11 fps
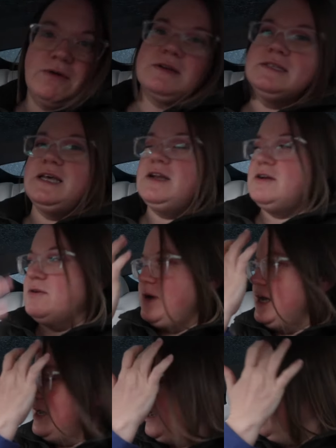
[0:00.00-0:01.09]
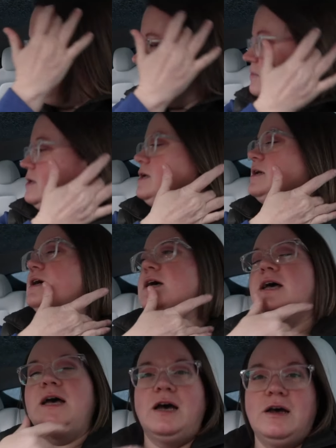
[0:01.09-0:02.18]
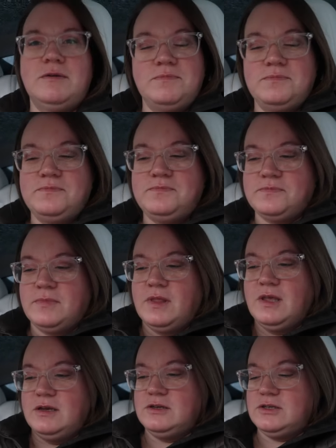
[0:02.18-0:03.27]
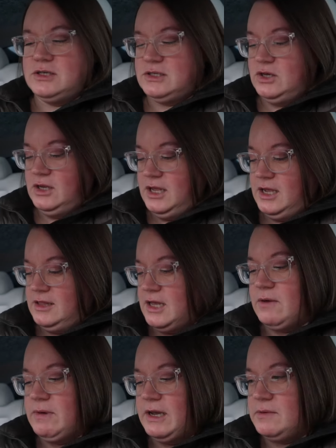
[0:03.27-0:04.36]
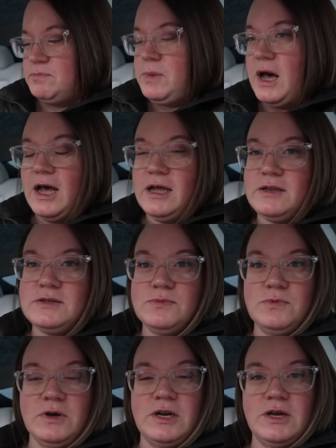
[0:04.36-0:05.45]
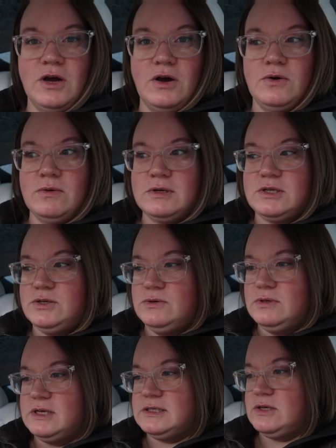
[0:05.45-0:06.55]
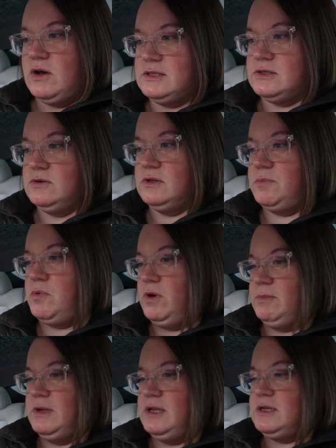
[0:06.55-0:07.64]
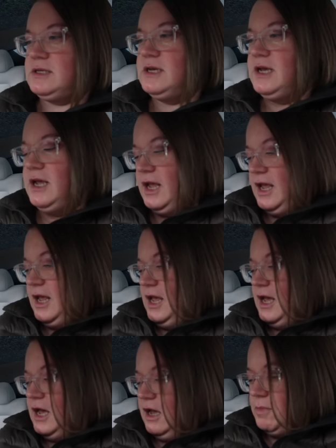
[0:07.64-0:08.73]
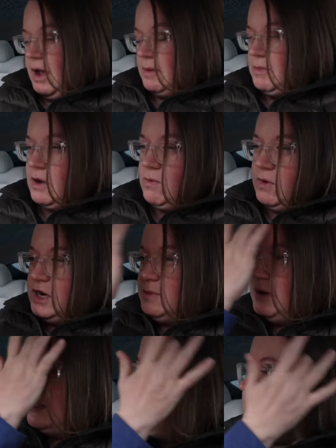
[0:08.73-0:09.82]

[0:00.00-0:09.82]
hours later to wake up. Um, she's a good kid that way. But we're going to go to this consult appointment. Um, I'm not worried about the